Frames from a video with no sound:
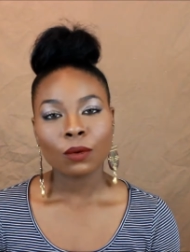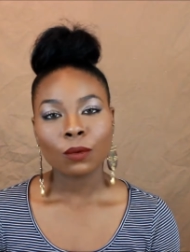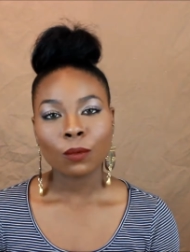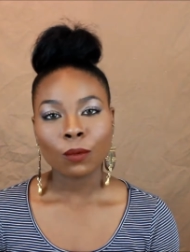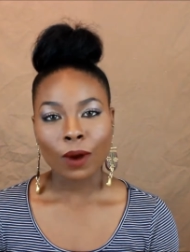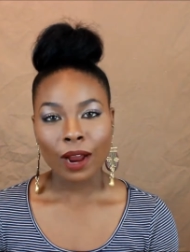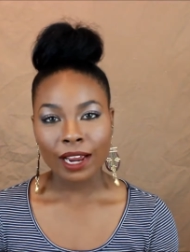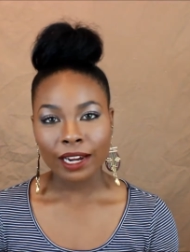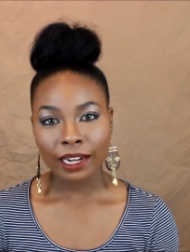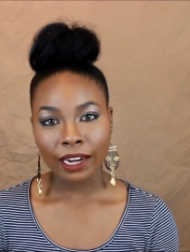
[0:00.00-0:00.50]

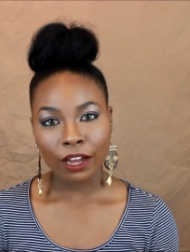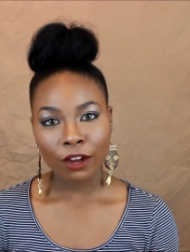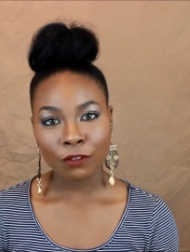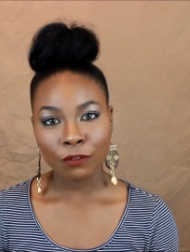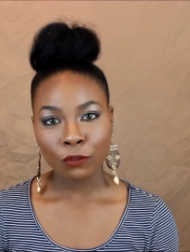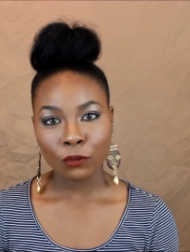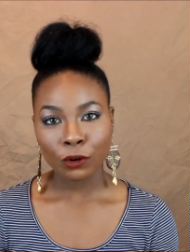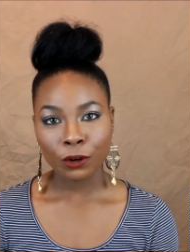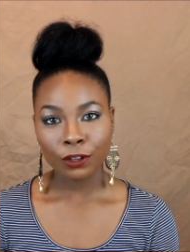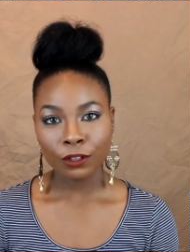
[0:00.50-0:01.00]
right now
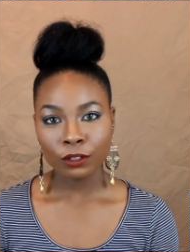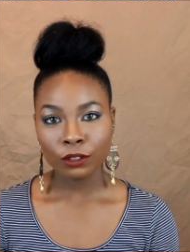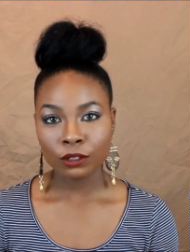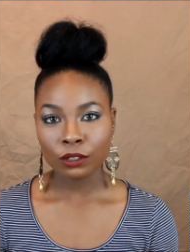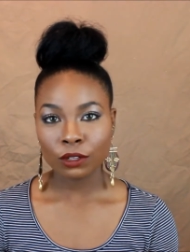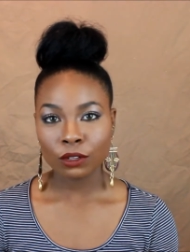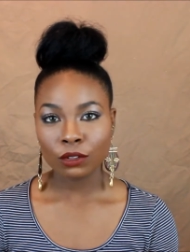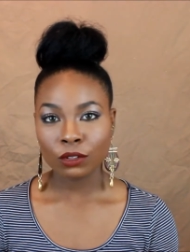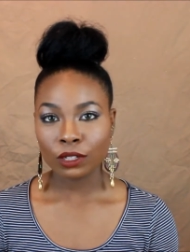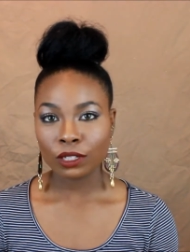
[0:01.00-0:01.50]
for you
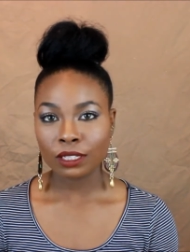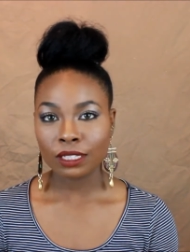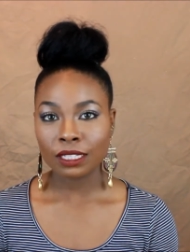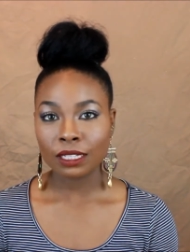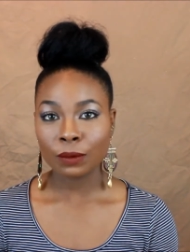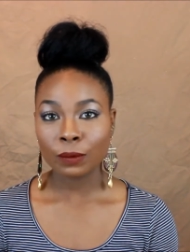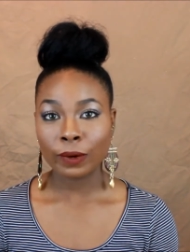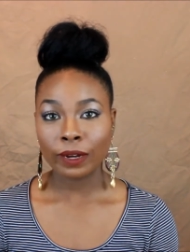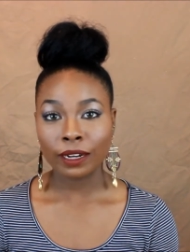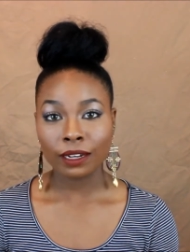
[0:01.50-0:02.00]
so you can
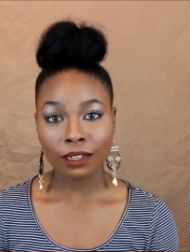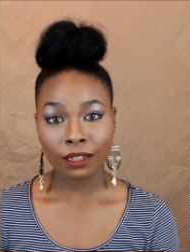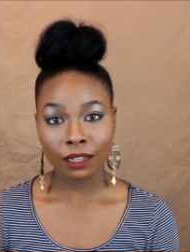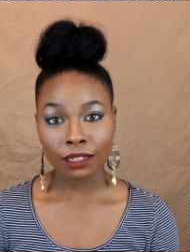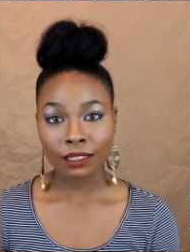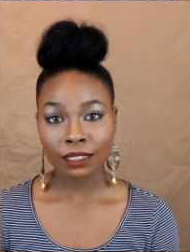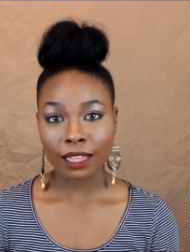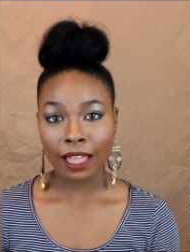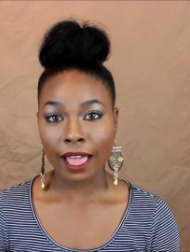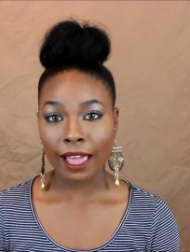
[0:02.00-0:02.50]
see what it
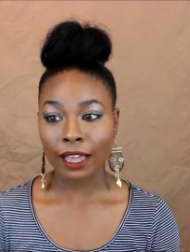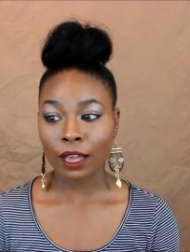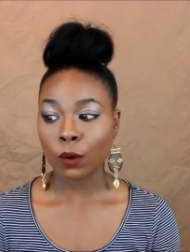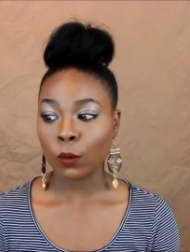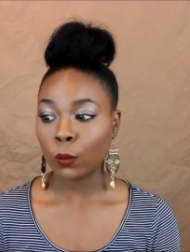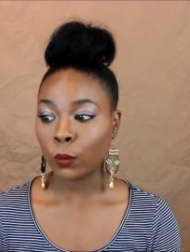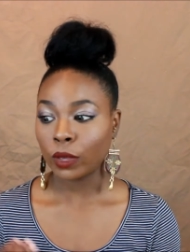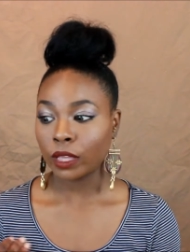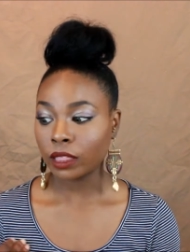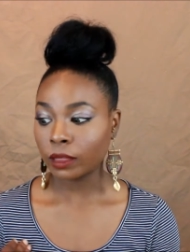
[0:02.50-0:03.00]
looks like
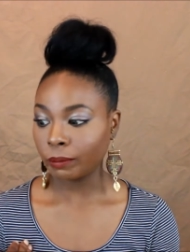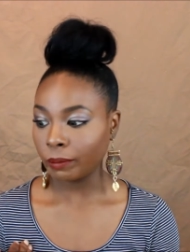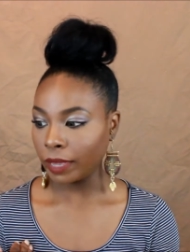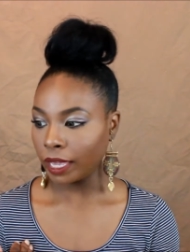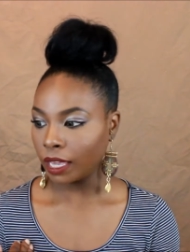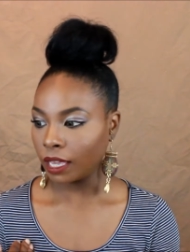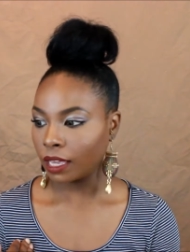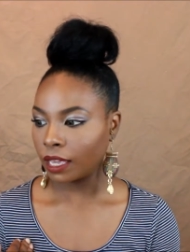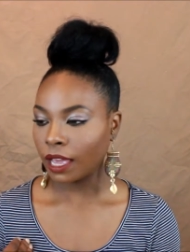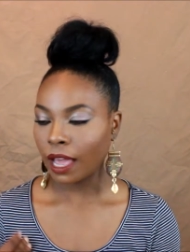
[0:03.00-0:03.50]
with
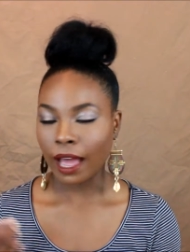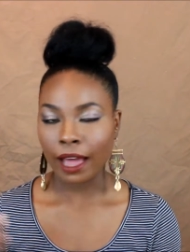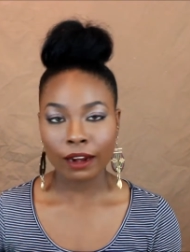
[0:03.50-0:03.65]
me.